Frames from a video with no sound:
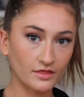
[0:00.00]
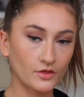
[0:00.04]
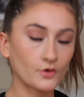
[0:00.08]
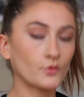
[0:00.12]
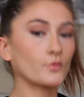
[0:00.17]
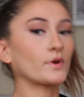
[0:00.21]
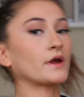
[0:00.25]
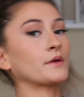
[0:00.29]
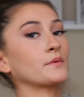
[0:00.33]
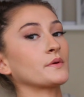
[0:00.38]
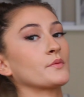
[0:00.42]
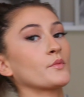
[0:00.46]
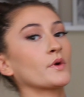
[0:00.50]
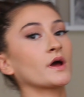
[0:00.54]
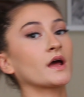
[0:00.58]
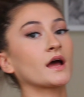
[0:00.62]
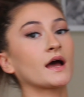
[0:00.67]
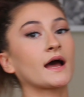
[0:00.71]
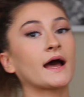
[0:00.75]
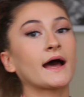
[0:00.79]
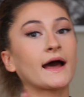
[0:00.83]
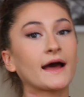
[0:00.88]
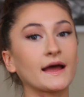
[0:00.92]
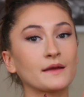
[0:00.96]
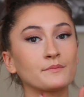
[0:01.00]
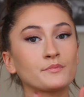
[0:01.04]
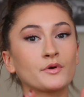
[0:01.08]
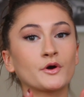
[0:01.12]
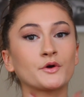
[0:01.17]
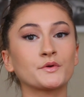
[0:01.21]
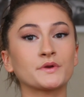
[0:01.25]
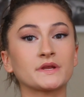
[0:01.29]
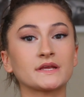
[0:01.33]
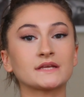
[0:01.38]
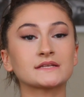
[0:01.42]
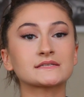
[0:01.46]
the way we want a high
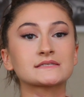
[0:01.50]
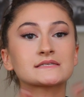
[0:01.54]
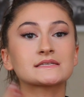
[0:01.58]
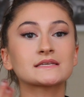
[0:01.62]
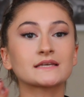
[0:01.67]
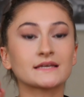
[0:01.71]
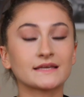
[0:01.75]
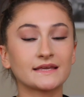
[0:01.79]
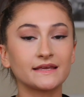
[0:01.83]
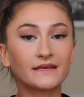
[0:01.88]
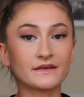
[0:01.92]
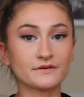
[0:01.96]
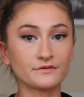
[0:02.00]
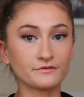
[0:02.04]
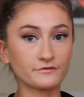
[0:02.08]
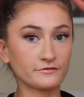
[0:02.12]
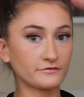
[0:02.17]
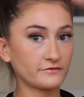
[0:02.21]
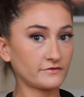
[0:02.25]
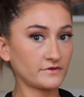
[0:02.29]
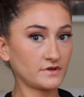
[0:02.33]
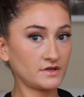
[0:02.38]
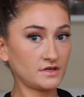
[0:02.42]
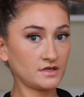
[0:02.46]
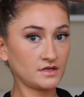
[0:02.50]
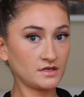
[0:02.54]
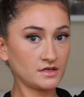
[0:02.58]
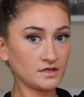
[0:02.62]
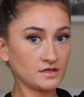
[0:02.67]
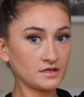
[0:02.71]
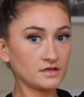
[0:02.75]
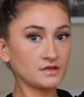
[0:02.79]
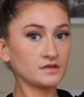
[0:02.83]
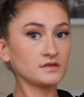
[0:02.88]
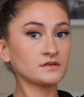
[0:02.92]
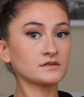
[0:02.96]
pony to give.
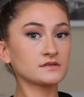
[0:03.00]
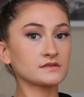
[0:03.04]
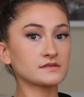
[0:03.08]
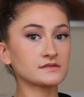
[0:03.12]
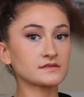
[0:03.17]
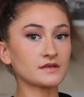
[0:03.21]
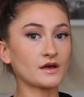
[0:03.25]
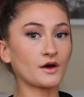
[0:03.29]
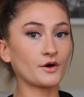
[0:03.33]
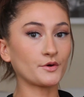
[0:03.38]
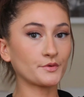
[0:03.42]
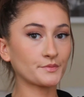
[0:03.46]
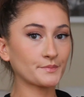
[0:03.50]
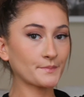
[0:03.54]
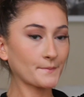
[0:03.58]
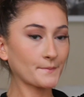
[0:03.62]
So